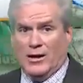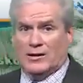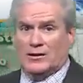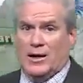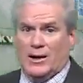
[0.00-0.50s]

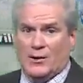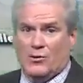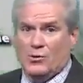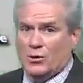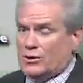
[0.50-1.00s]
Slightly
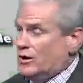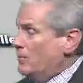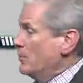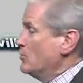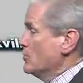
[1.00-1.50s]
cooler
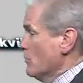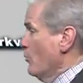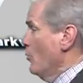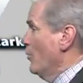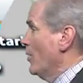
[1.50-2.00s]
temperatures, but
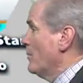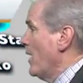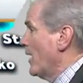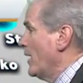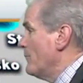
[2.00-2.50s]
we'll warm
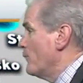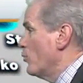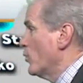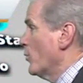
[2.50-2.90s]
back up for the